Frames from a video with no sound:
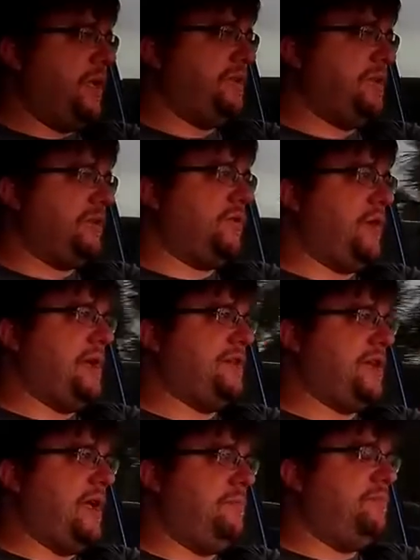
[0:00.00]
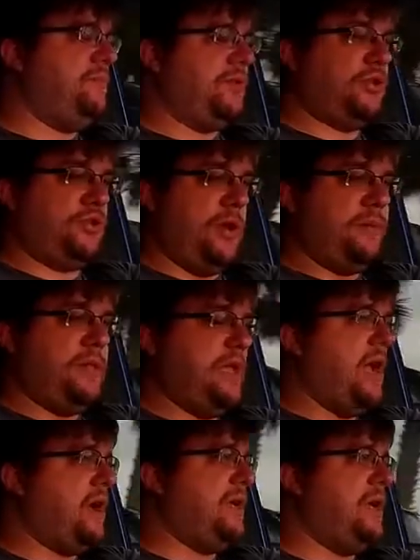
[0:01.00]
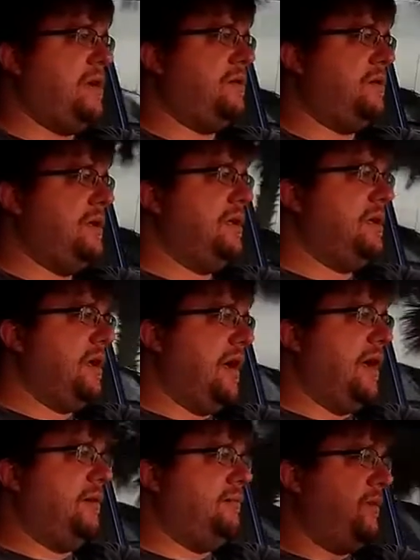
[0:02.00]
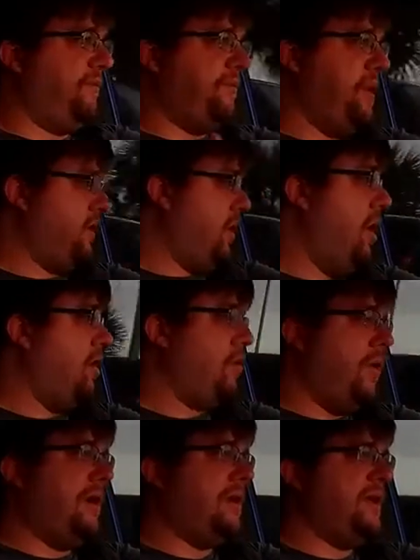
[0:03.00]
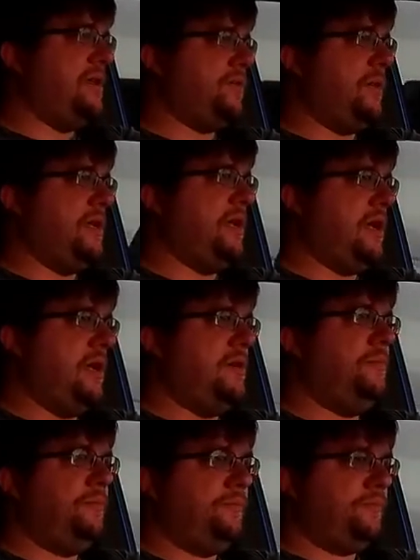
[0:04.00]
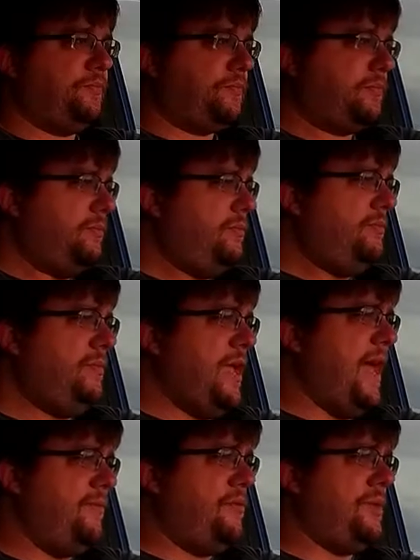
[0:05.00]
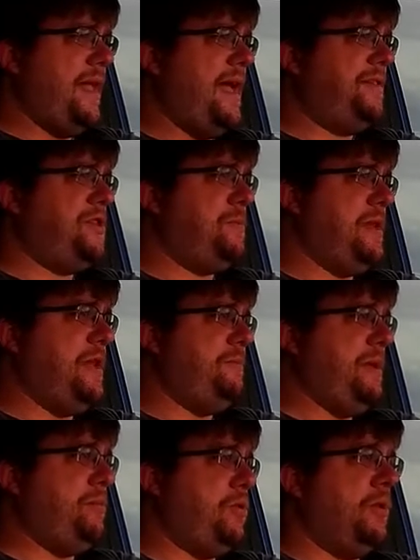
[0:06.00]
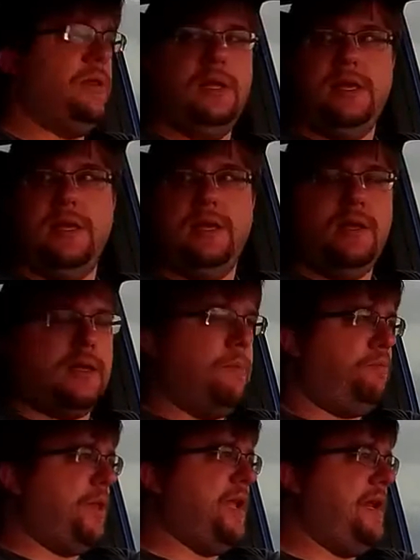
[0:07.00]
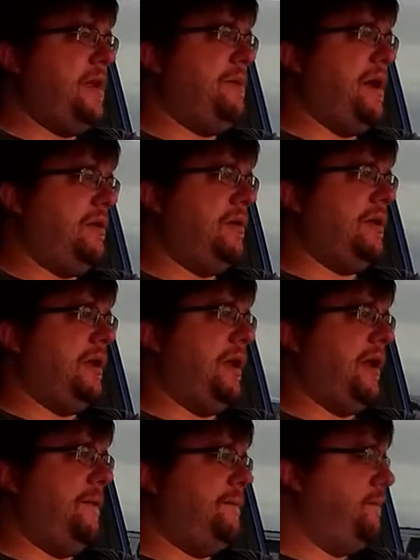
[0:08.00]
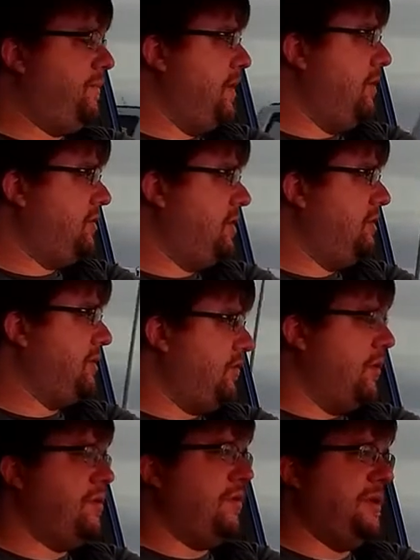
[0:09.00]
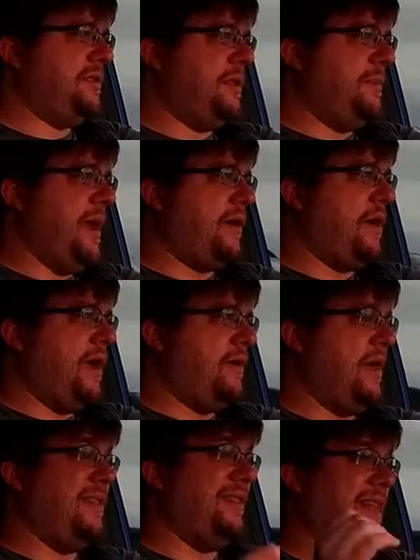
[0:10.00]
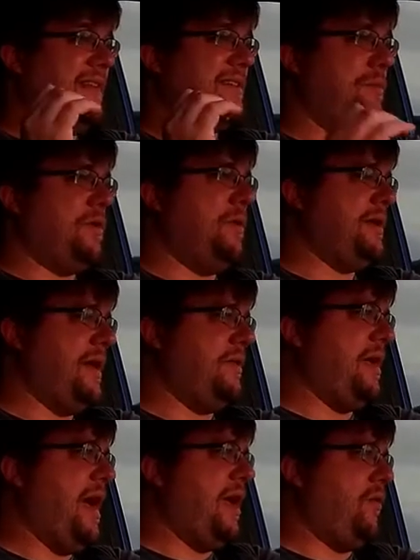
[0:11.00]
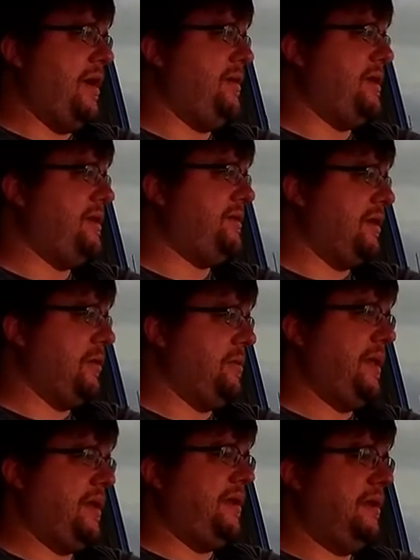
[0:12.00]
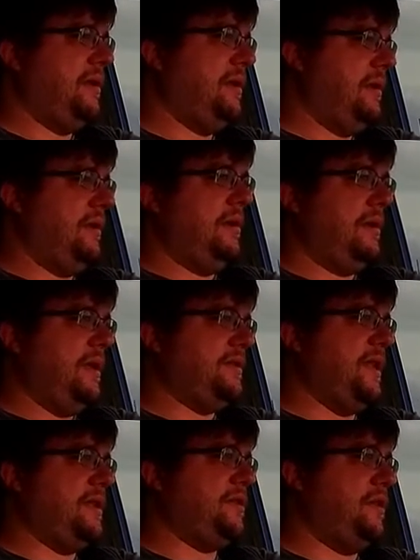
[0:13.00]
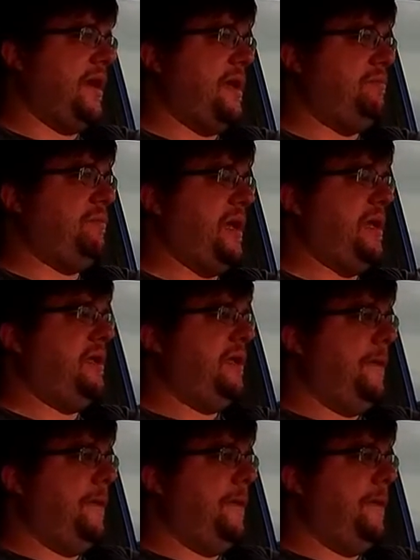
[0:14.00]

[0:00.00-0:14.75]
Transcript: it does a great job streaming the audio. Um, the, the call quality is really good. I haven't really had too many people complaining about um, you know, too much road noise in the background. Unless I'm going down the highway, then it's a little bit, it's not so great. But